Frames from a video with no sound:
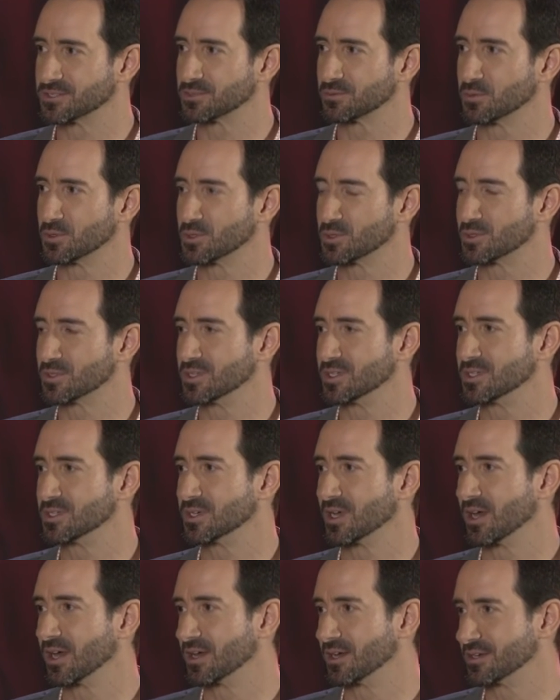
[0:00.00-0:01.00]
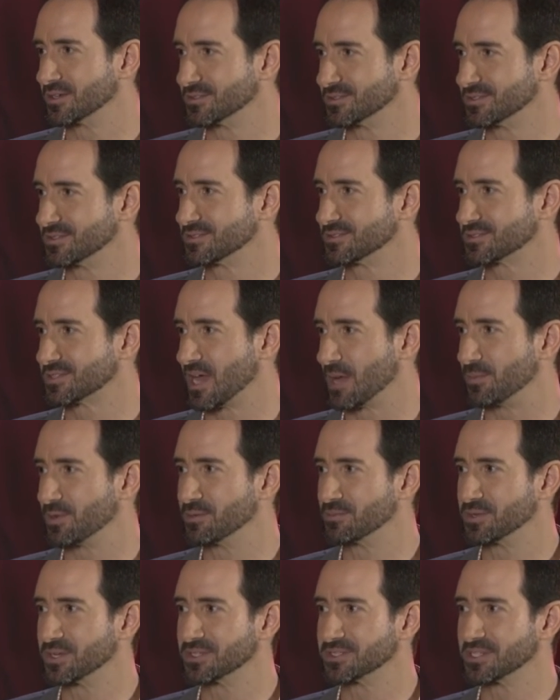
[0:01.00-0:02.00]
with the uh, top
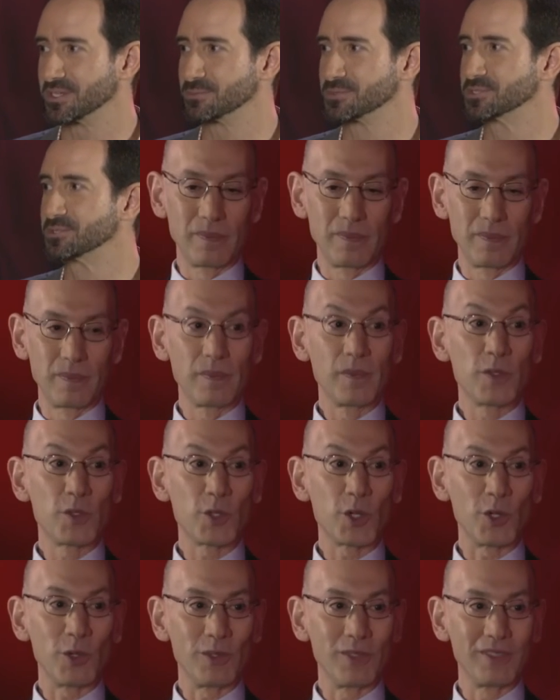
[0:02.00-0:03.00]
NBA teams. True.